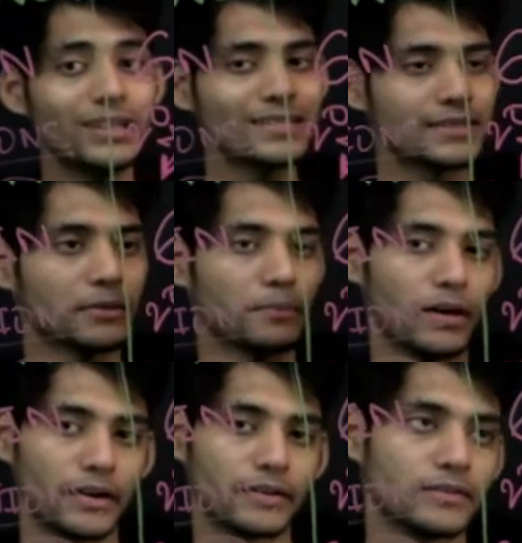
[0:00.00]
listening
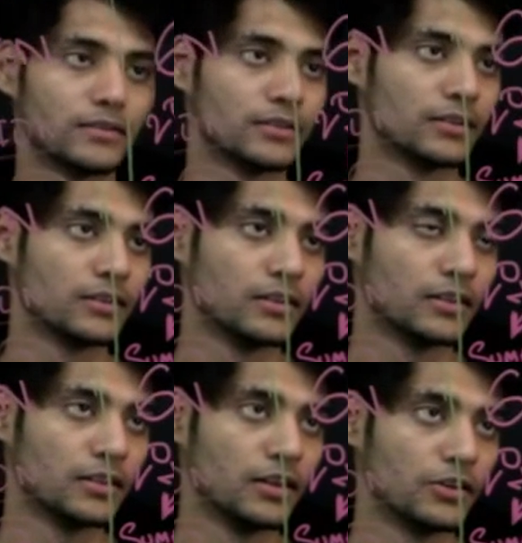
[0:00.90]
part.
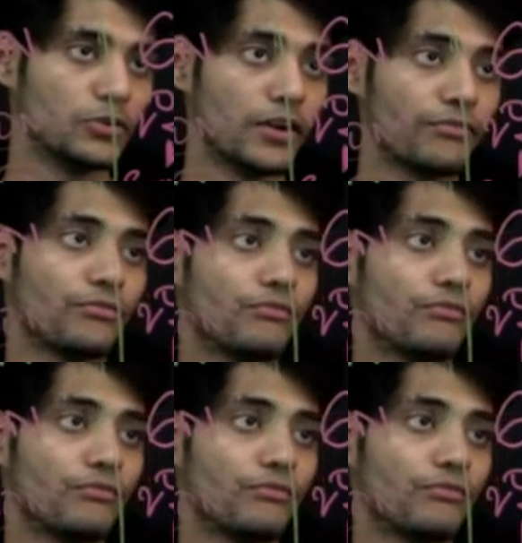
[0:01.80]
You have